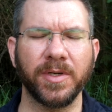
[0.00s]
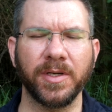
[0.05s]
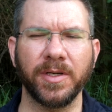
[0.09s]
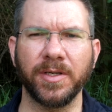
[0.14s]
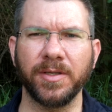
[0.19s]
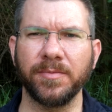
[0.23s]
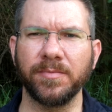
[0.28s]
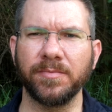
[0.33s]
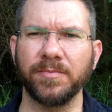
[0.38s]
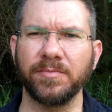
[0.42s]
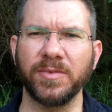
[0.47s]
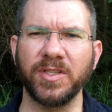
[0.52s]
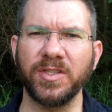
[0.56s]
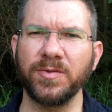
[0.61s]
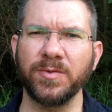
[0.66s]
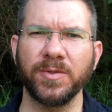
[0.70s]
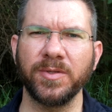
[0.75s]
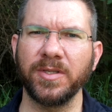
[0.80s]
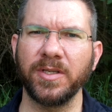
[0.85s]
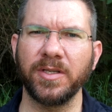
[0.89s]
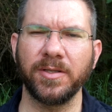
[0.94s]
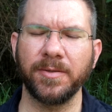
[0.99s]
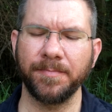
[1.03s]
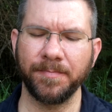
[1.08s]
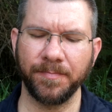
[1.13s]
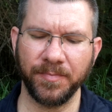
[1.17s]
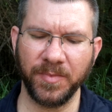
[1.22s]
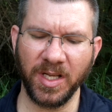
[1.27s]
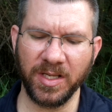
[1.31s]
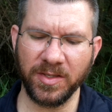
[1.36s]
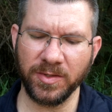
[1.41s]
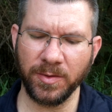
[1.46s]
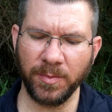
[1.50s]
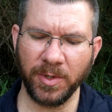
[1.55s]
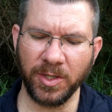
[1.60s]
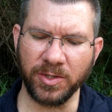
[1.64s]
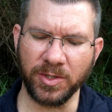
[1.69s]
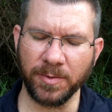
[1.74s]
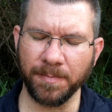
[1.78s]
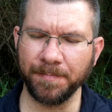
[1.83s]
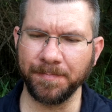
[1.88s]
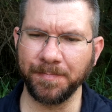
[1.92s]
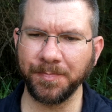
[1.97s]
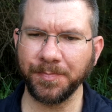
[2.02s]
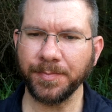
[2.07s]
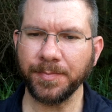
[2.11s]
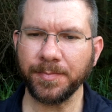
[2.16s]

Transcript: but this one not so much.